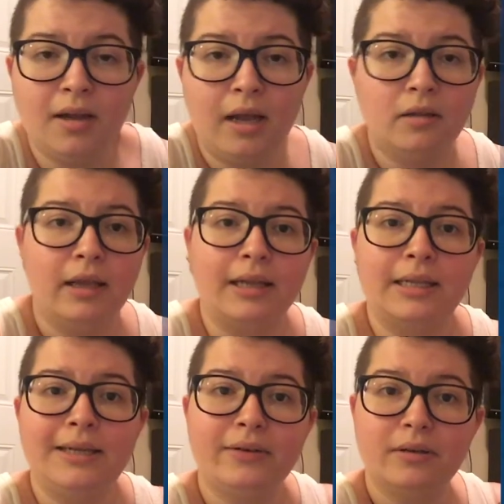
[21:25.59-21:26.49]
I'll like
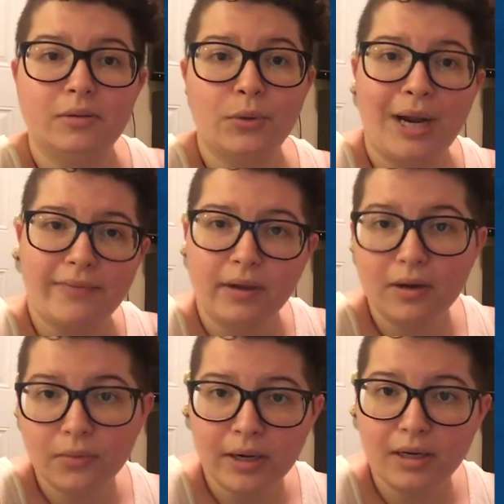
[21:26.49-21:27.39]
leave a
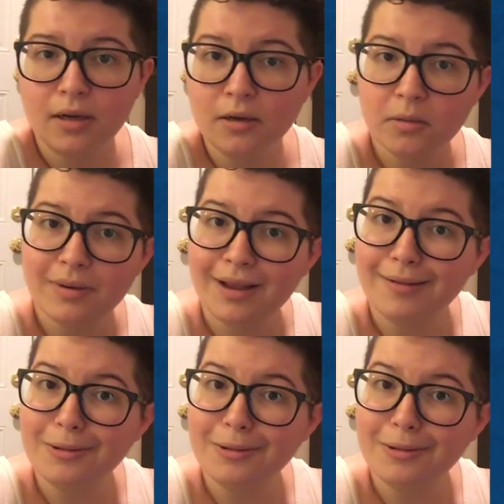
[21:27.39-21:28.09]
graphic right here to be like,